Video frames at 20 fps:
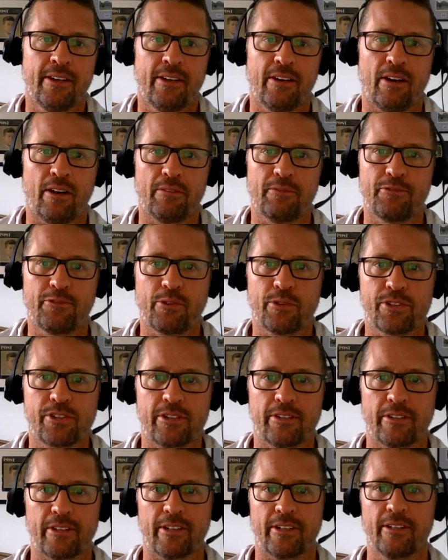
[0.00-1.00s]

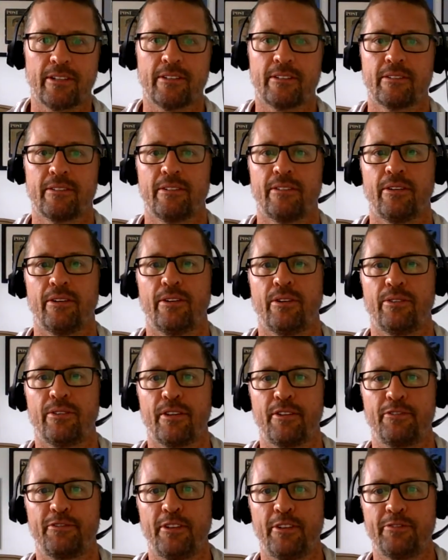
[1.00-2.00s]
Unfortunately, only
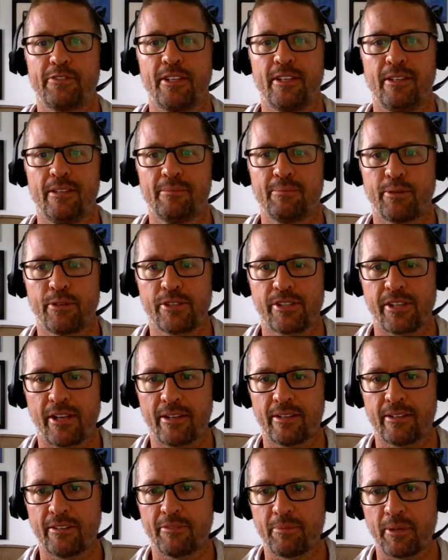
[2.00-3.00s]

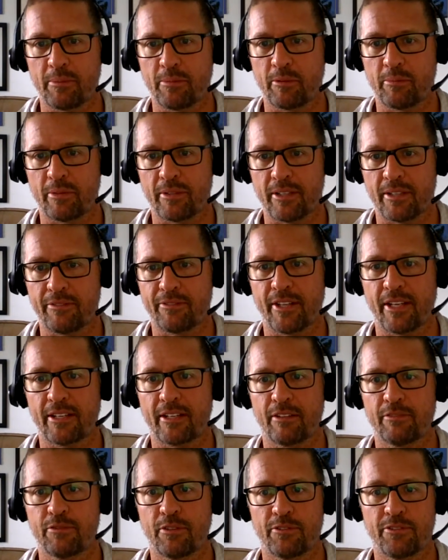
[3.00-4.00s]
15% of people believe they
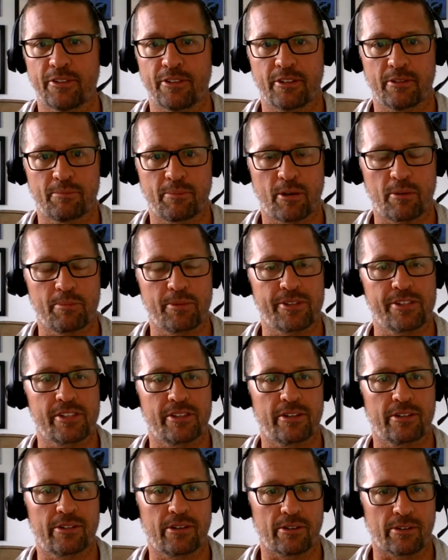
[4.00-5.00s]
can fulfill their purpose in
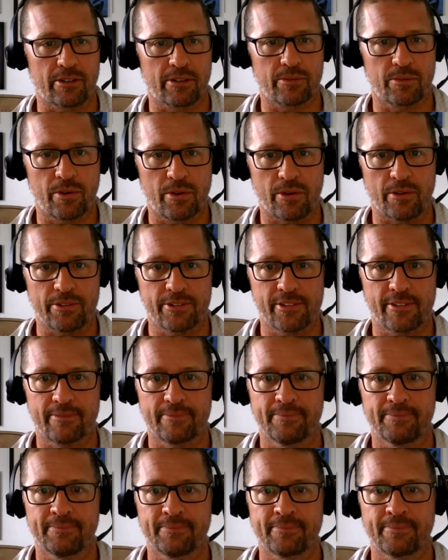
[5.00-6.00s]
their current roles.
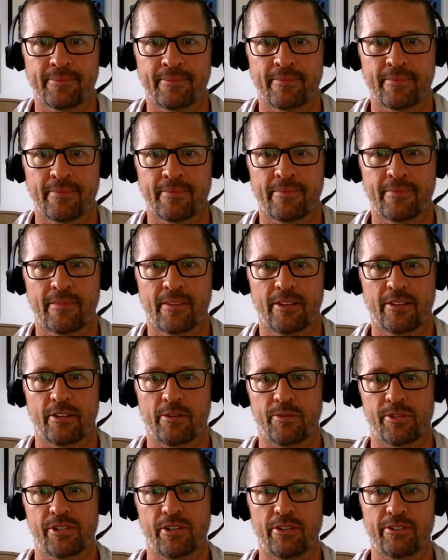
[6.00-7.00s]
The
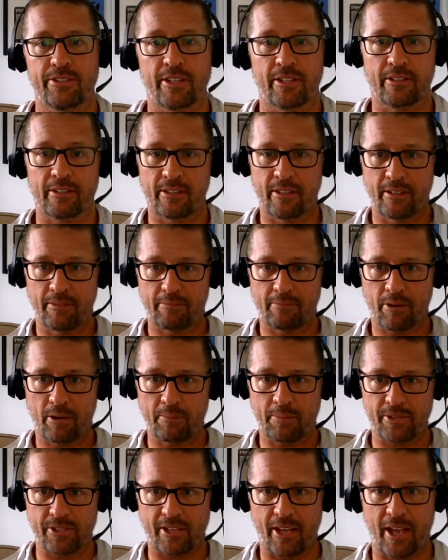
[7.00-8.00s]
resulting
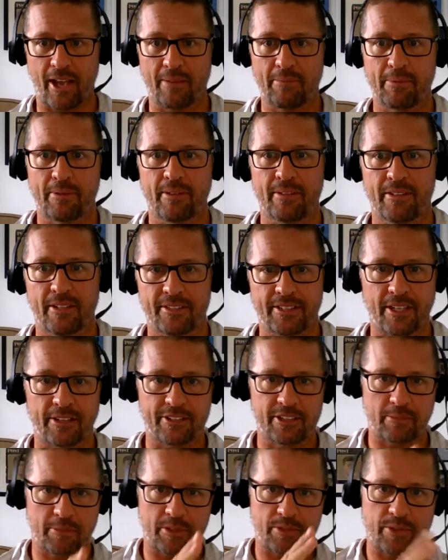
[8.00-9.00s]
purpose gap, the
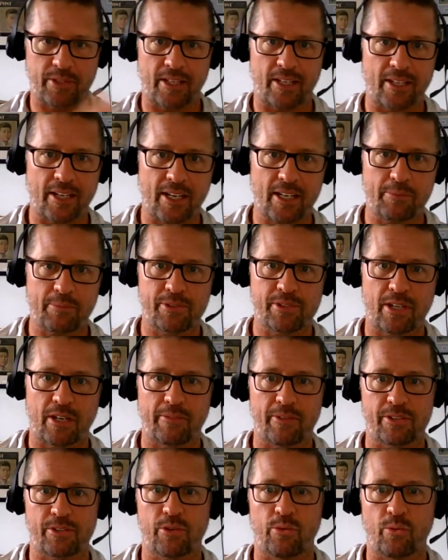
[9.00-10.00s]
delta between the 90% of
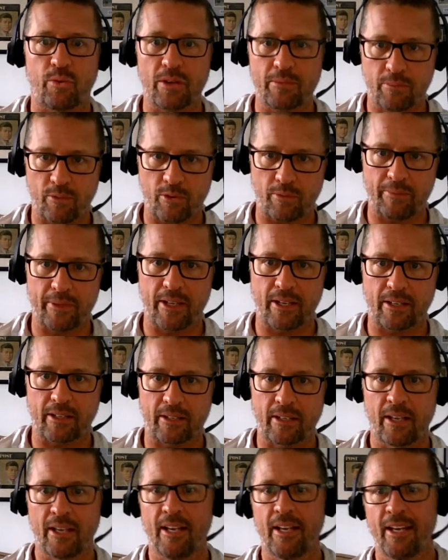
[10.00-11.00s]
us who want more meaning
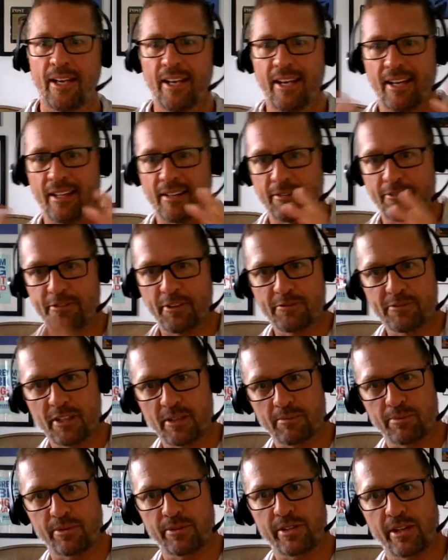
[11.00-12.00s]
and the
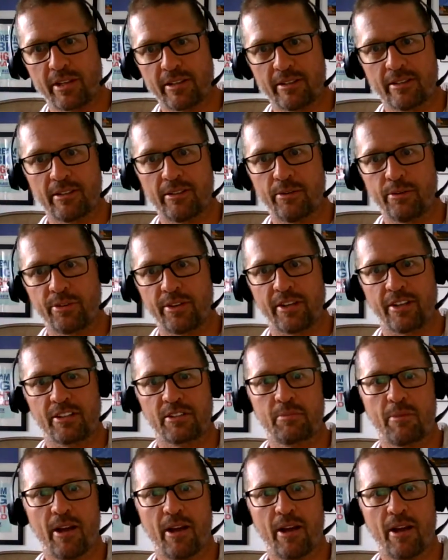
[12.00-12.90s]
15% who think it's